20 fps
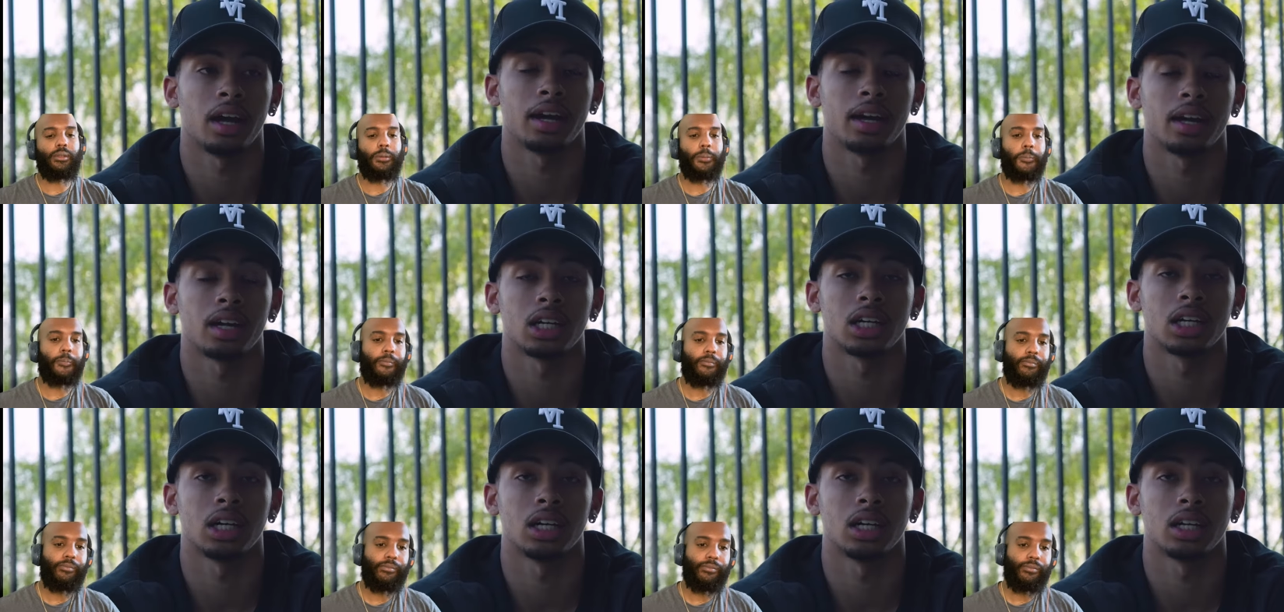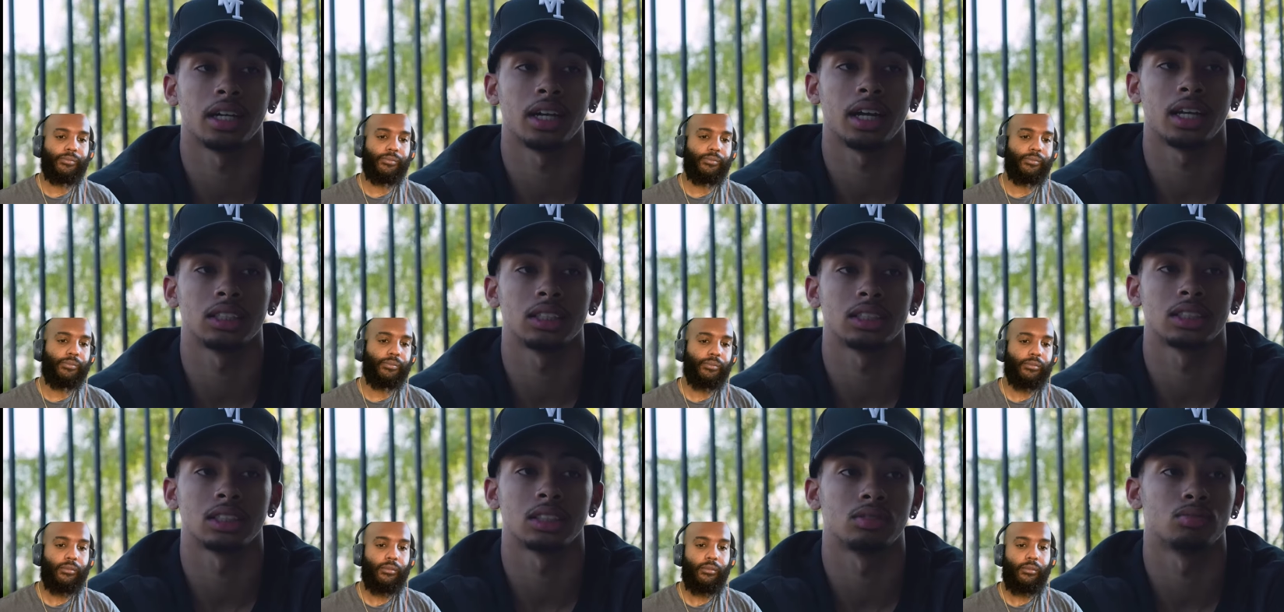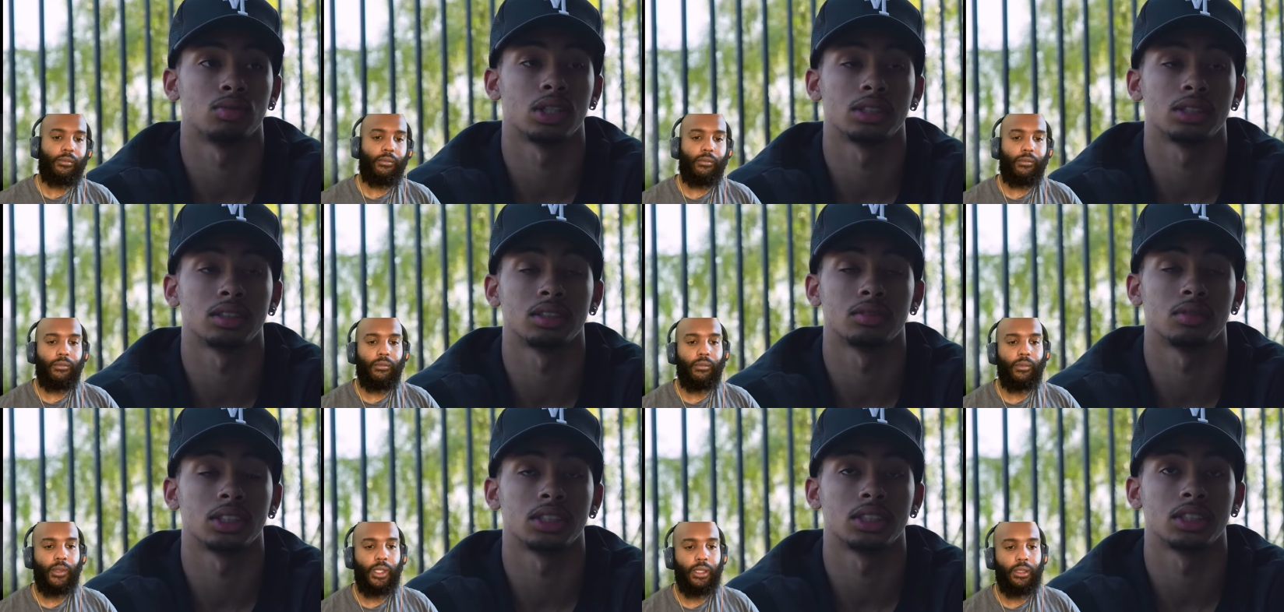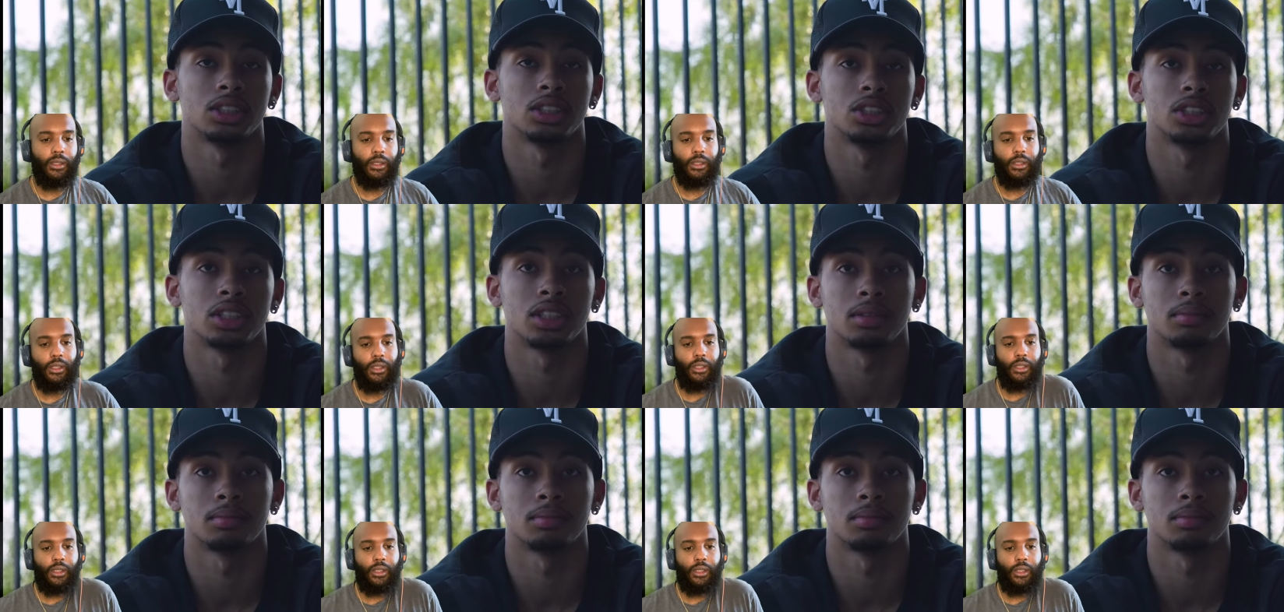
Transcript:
Speaker 1: got cut and I just went went to the gym.